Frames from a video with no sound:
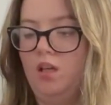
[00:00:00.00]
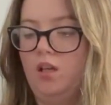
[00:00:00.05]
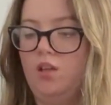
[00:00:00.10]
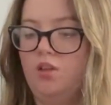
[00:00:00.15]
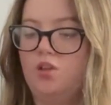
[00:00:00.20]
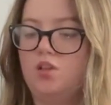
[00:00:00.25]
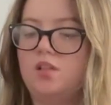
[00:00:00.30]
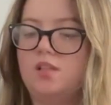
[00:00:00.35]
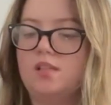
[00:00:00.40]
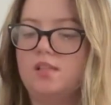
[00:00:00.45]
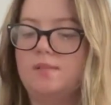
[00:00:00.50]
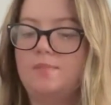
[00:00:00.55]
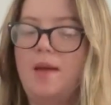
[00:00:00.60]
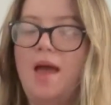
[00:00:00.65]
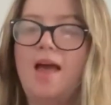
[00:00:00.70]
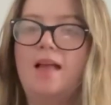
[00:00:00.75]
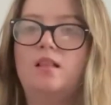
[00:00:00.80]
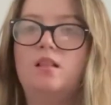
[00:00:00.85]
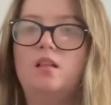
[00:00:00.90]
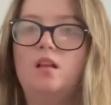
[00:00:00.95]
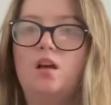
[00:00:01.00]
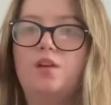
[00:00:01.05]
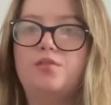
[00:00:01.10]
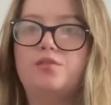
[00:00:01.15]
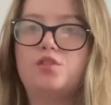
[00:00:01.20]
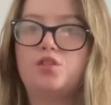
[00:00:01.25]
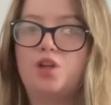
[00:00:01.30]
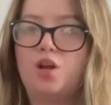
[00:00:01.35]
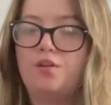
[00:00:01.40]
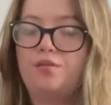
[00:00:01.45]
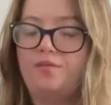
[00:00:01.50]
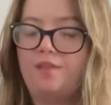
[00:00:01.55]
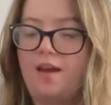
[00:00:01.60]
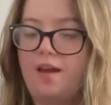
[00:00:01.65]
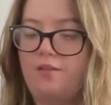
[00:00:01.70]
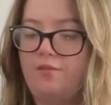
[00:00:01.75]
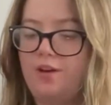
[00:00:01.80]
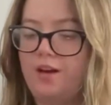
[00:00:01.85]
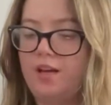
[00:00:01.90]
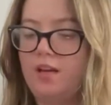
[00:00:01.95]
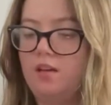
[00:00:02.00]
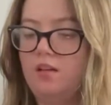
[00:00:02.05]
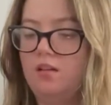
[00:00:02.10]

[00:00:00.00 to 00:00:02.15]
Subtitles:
The smell of Snow Fairy